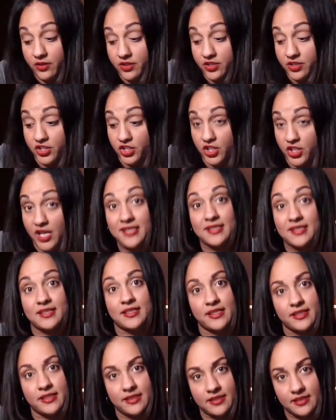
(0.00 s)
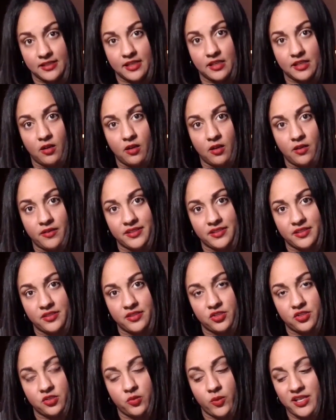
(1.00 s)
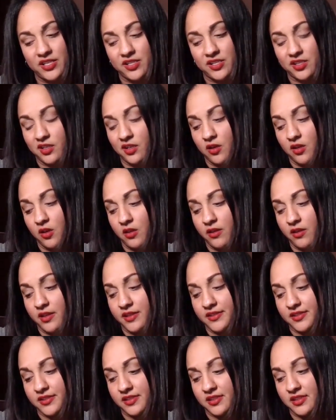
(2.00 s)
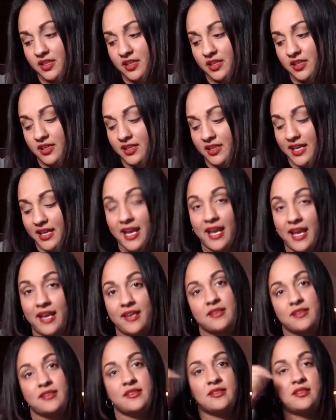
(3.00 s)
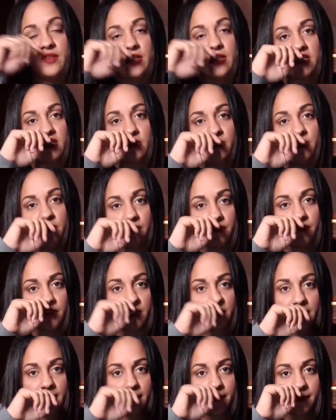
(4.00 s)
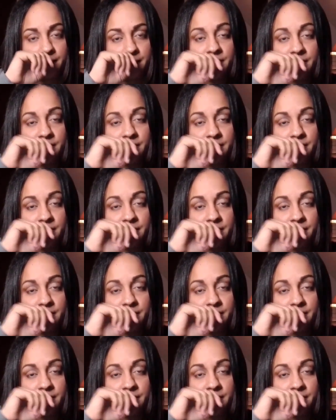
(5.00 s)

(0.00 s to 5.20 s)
the justice in all this situation and all this angst that you've been feeling.